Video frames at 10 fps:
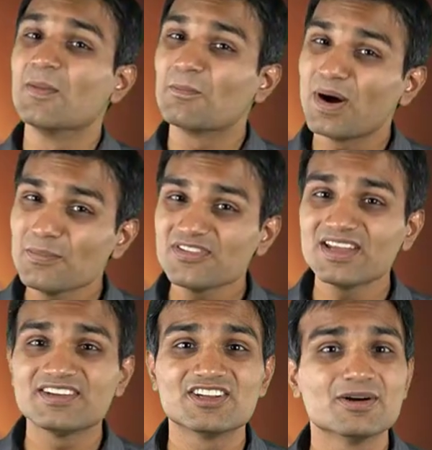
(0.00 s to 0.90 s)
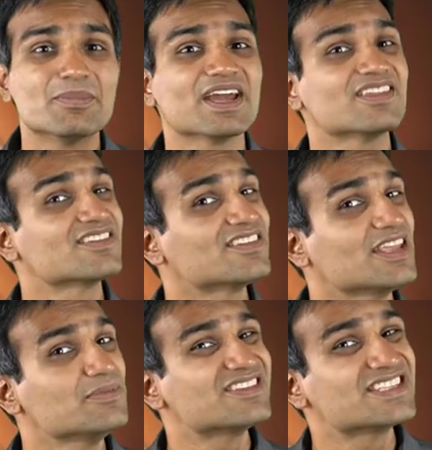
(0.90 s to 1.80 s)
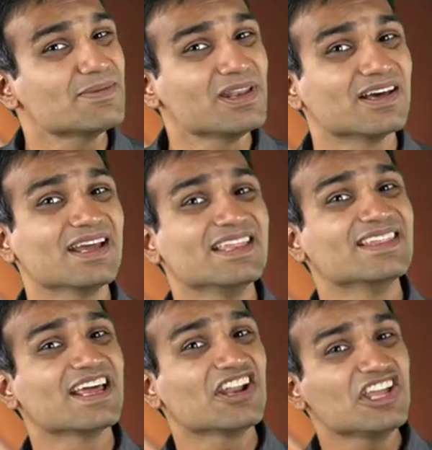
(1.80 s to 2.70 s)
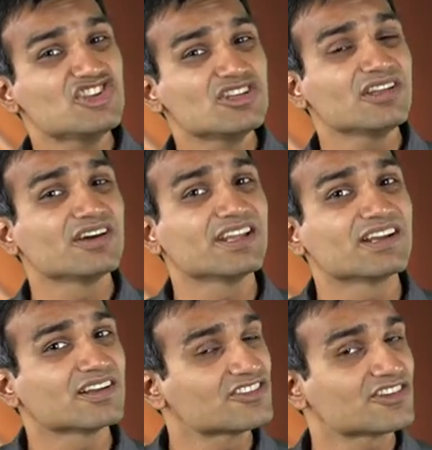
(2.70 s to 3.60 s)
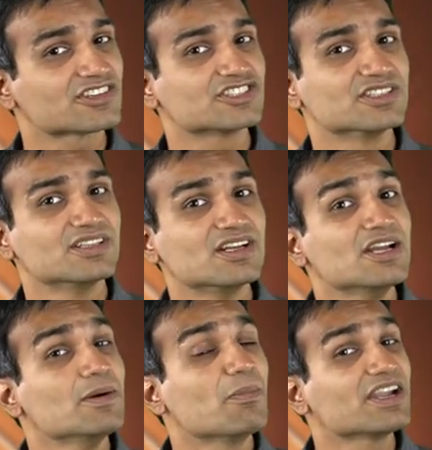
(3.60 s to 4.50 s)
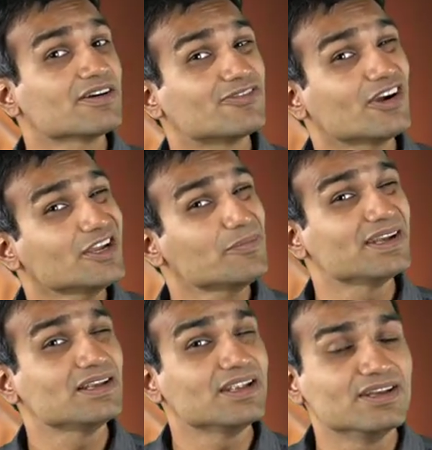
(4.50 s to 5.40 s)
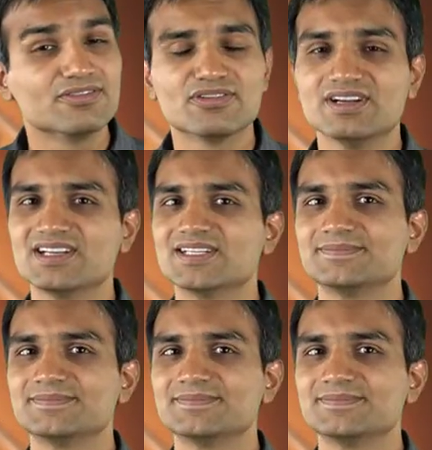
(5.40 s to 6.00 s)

Pumps and turbines seem similar in their engineering construction but are fundamentally different.